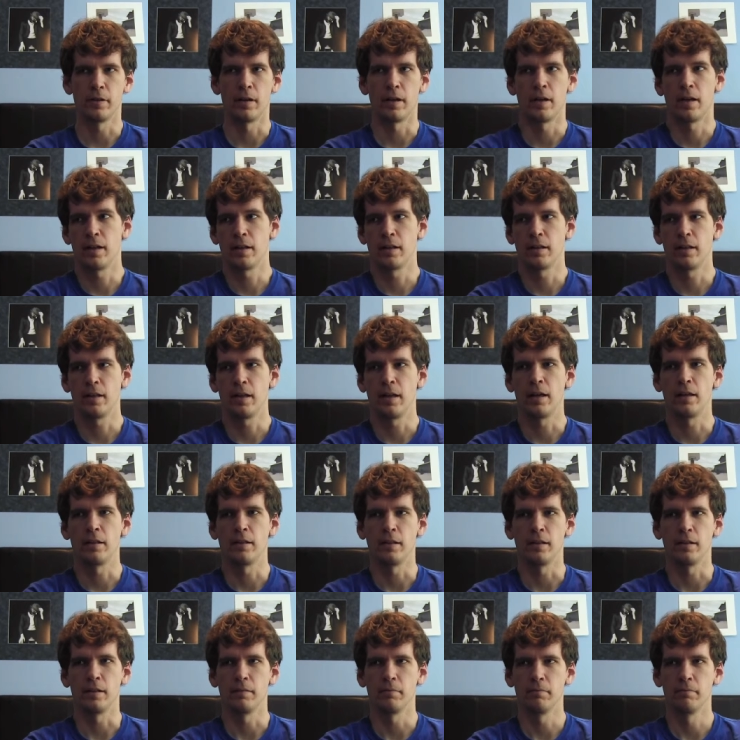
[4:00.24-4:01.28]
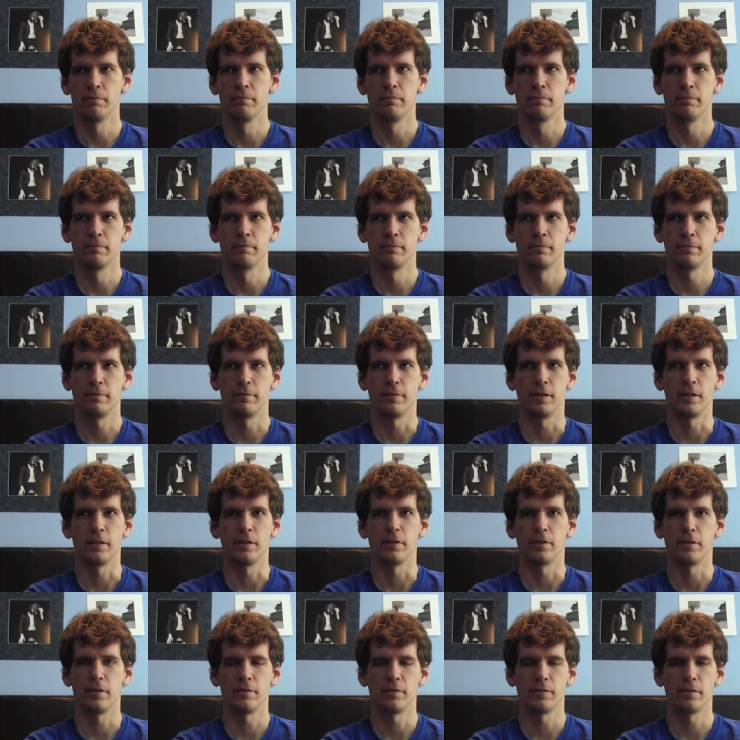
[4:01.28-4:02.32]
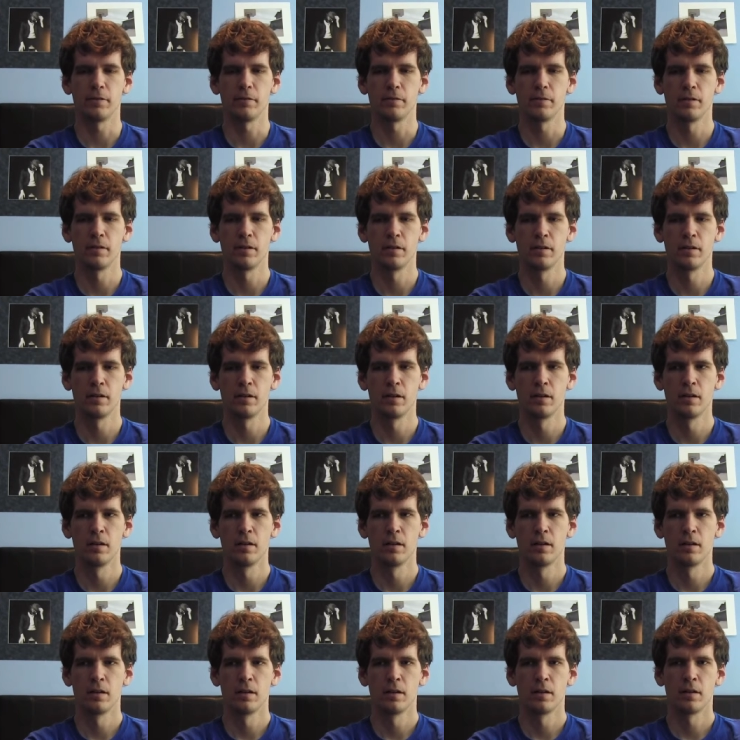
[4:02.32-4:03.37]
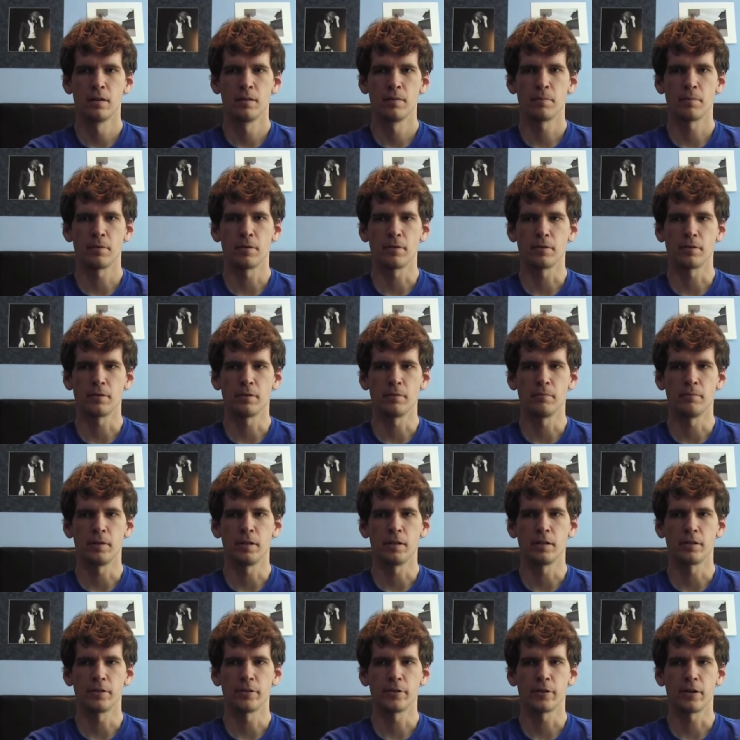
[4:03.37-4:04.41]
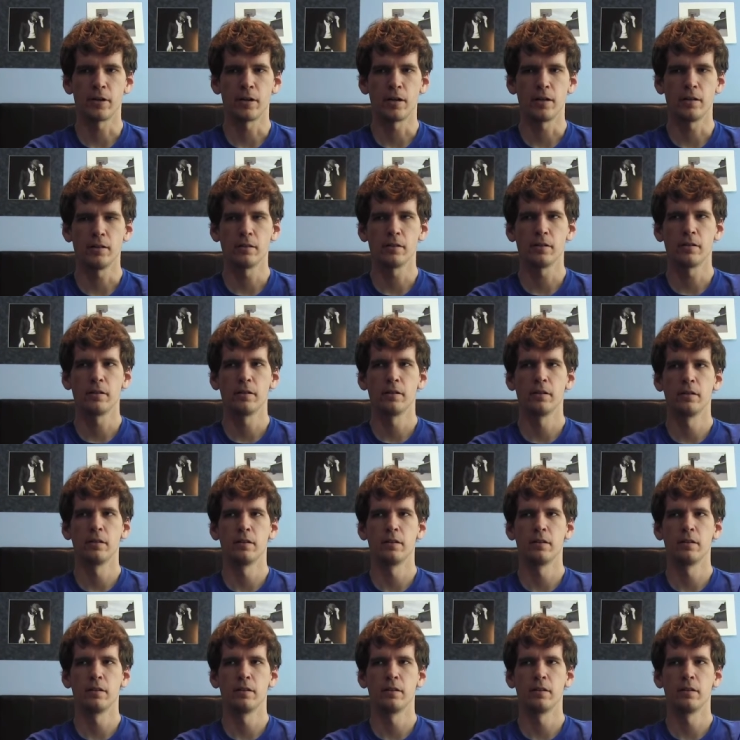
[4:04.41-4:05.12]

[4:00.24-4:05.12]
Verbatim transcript: know, any video of a person being shot